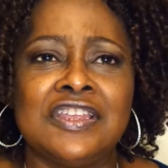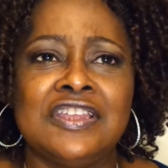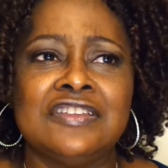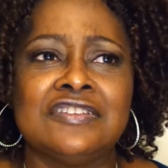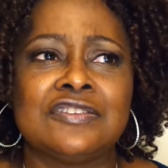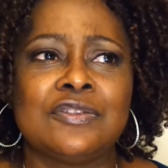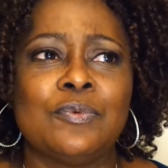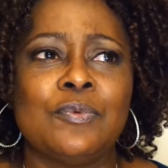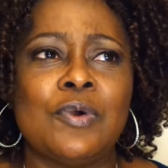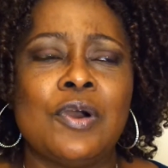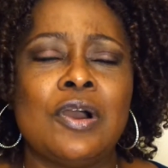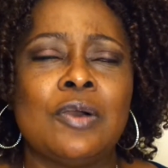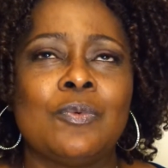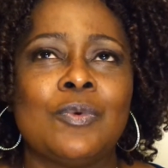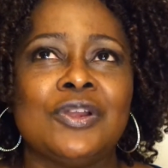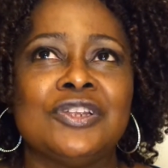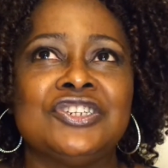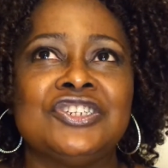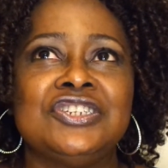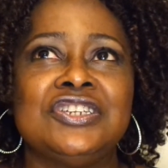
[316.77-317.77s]
is the one
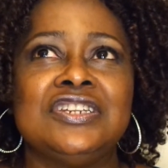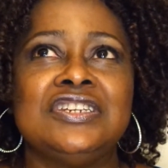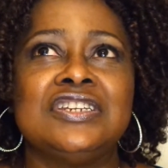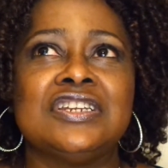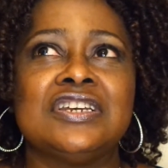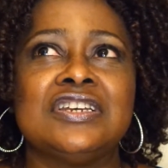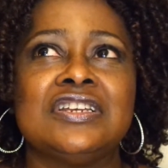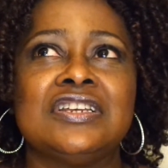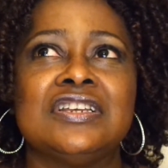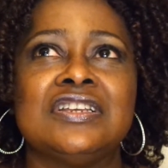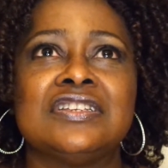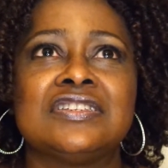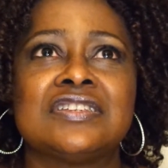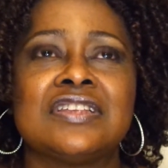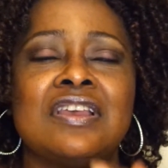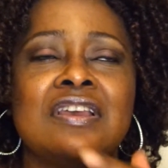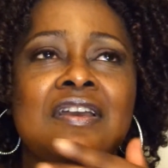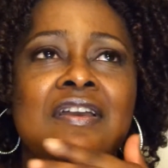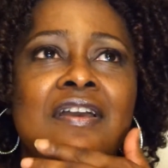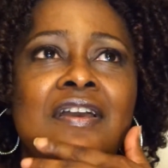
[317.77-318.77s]
where she does
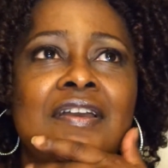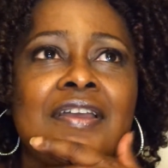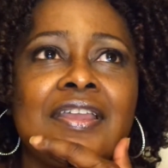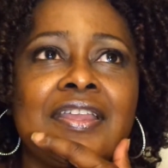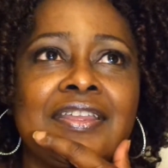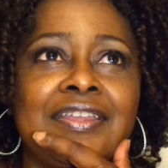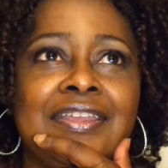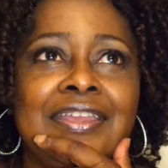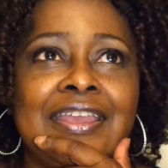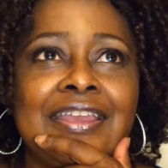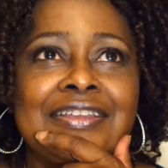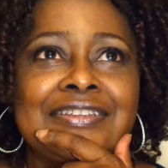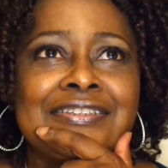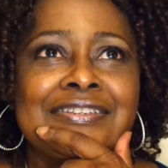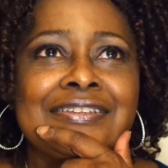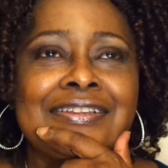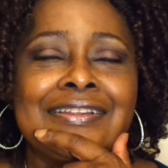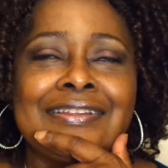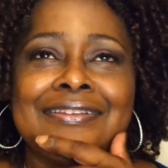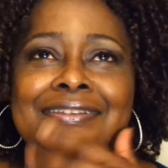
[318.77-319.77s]

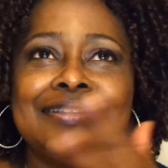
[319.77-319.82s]
guest